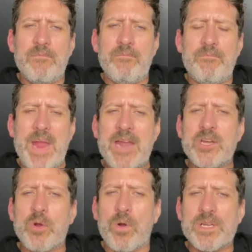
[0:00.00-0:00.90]

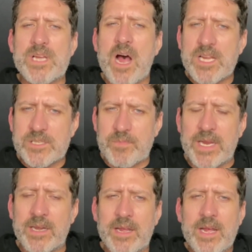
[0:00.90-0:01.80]
Pandora's
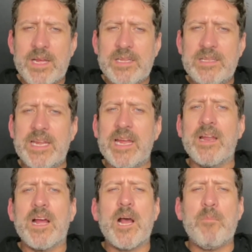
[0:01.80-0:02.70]
husband did
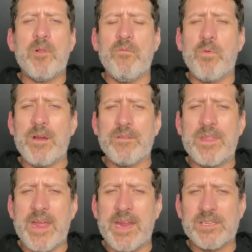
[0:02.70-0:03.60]
a couple of weird
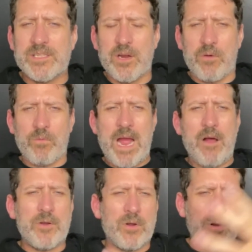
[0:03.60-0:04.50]
things
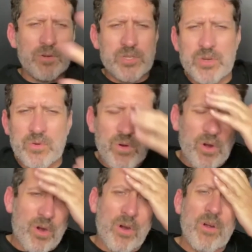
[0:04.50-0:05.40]
around her, to
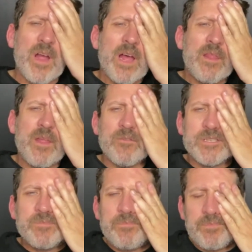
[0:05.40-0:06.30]
her, or there
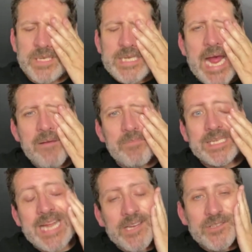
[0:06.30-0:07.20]
was
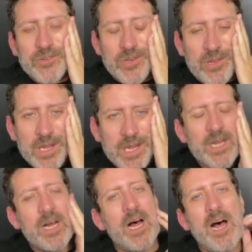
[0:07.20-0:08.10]
potential
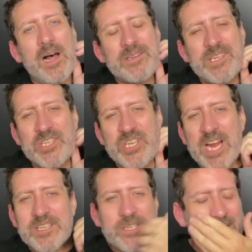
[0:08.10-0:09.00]

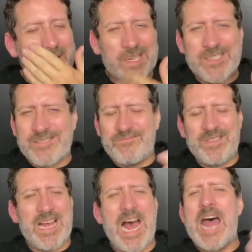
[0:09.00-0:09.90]
suggestion, like,
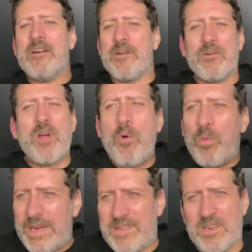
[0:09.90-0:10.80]
I don't know. Go
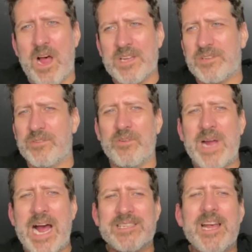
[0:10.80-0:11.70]
read the lawsuit, you
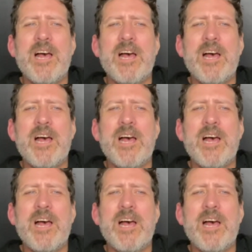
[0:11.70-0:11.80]
guys.